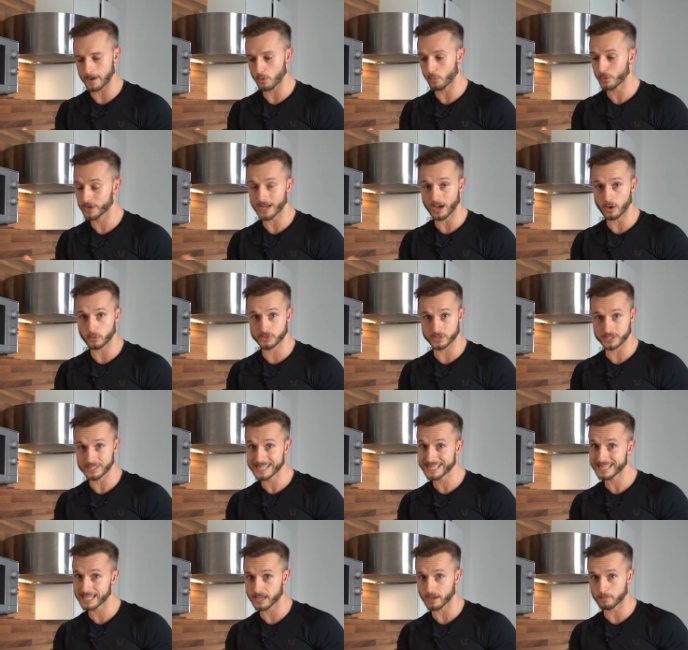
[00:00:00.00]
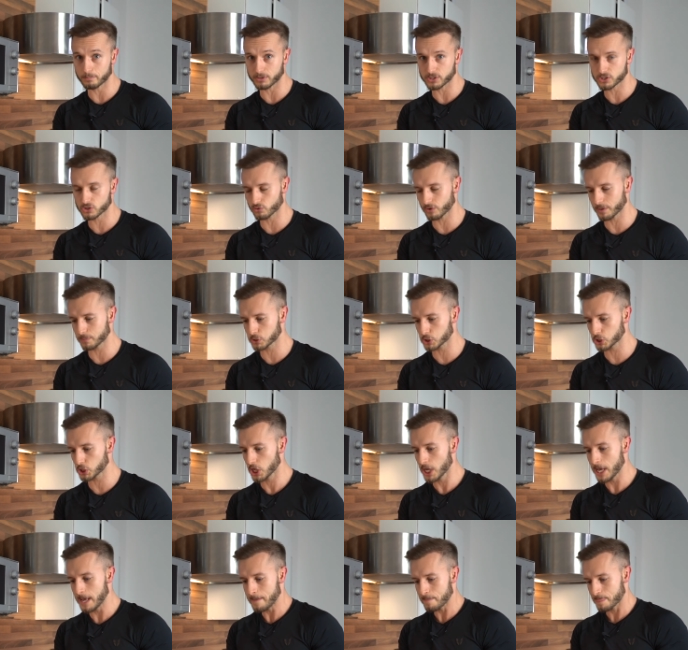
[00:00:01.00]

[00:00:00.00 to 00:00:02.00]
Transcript: without needing a prescription,